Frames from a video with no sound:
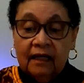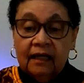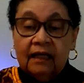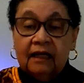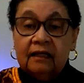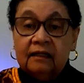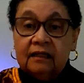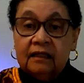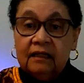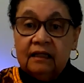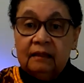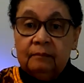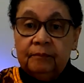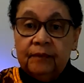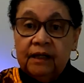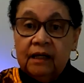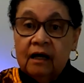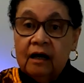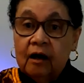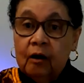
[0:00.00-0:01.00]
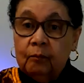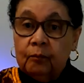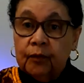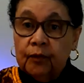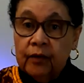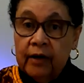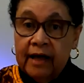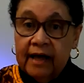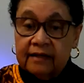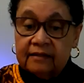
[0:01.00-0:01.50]
in keeping
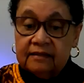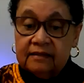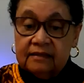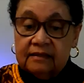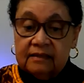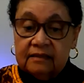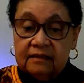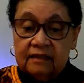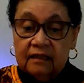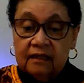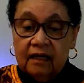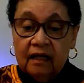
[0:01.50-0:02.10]
abreast